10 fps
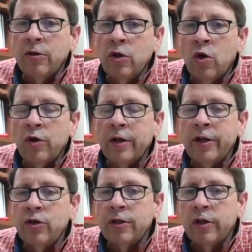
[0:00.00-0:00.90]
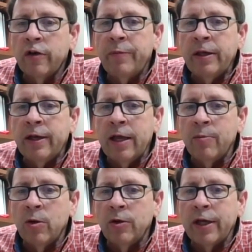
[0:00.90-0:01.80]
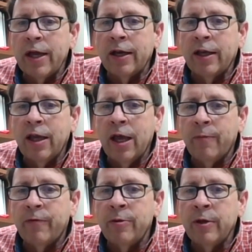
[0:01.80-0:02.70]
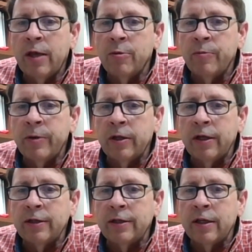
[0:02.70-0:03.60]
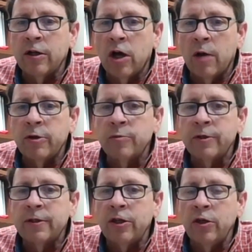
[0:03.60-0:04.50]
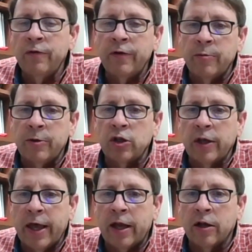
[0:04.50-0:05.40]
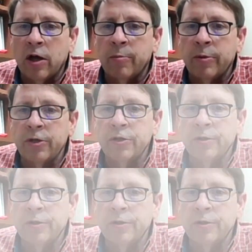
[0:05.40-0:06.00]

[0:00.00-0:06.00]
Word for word: don't let yourself be labeled and kept from the capabilities and accomplishments that you very much can accomplish.